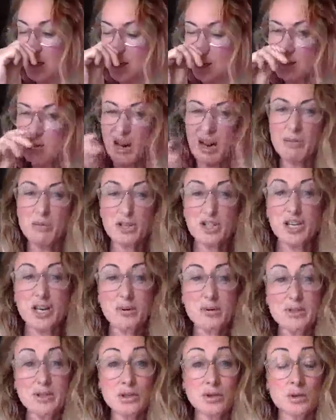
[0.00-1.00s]
I wish
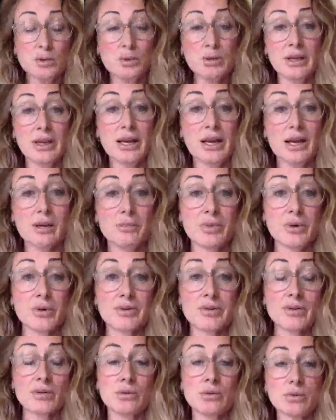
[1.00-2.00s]
I was a cool and calm
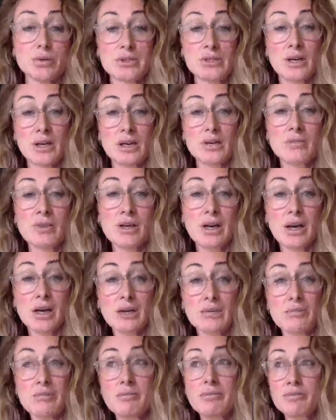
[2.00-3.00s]
person all the time, but
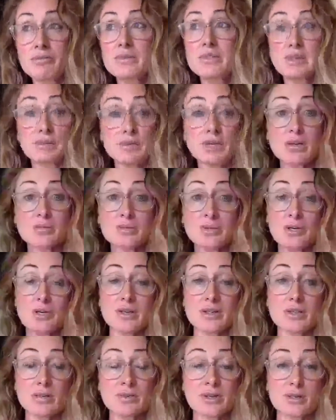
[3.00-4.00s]
I'm sometimes
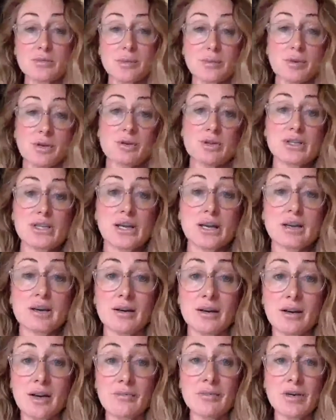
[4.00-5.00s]
not. Sometimes I'm
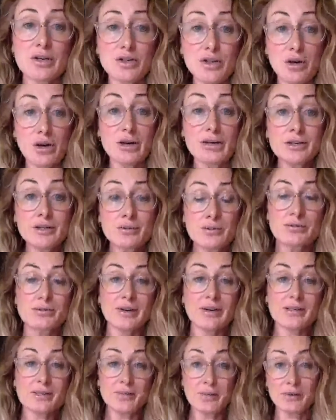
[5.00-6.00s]
irritated. And I've been trying to do a
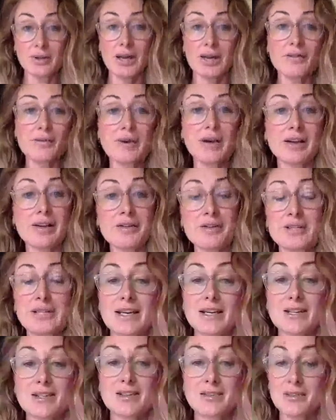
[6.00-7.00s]
Facebook Live about
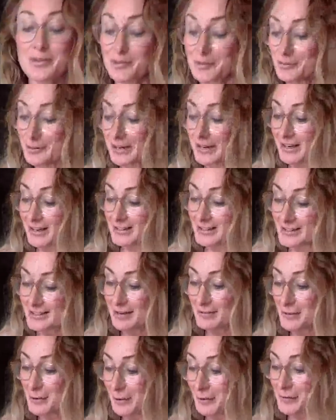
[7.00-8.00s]
irritation all week and just
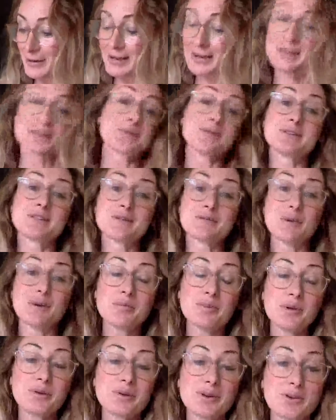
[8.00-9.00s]
haven't got around to it. So
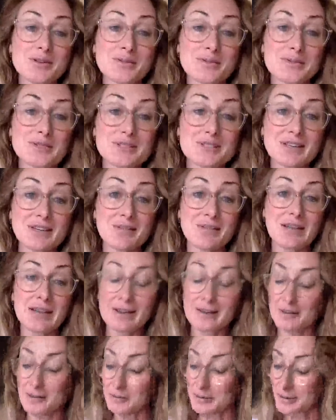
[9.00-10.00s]
when Pearl goes with Steve
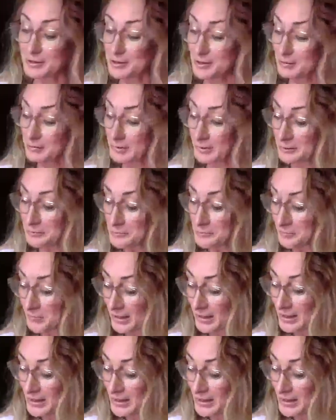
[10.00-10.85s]
later, I'm going to jump in.